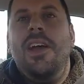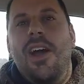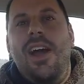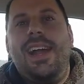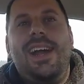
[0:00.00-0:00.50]

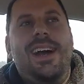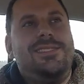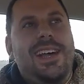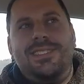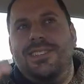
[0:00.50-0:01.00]
Alright guys, so
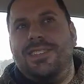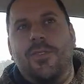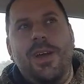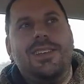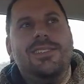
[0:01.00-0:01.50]
that's just a
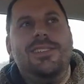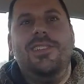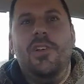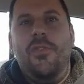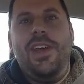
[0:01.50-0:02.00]
quick
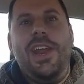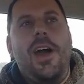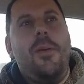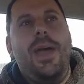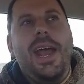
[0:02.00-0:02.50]
little video
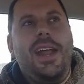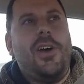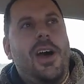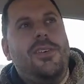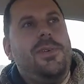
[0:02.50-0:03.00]
I made. I
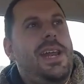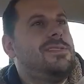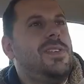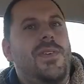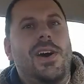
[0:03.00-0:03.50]
thought we'd have
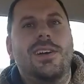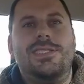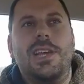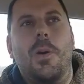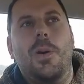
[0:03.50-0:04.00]
some fun,
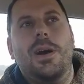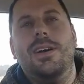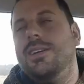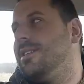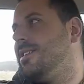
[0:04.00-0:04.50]
so
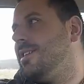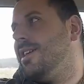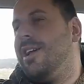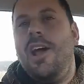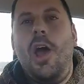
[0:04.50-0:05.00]

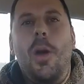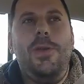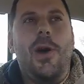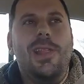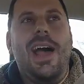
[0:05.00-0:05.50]
I hope
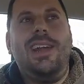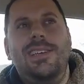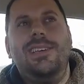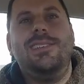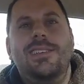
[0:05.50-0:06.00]
you all liked
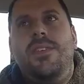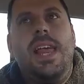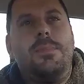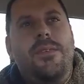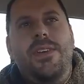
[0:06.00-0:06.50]
it. If you
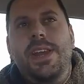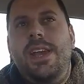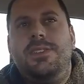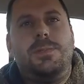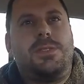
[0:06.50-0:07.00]
like my video,
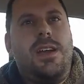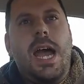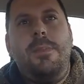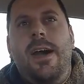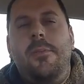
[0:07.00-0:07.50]

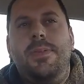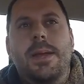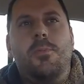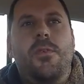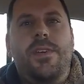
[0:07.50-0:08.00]
subscribe. I have
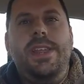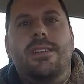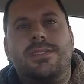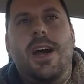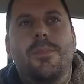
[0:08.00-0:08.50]
plenty more
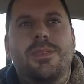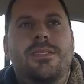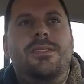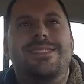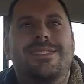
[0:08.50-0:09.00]
videos coming.
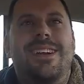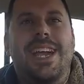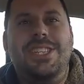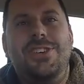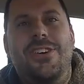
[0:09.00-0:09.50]

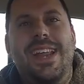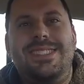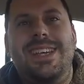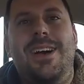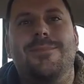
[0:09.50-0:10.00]
Catch you all next time.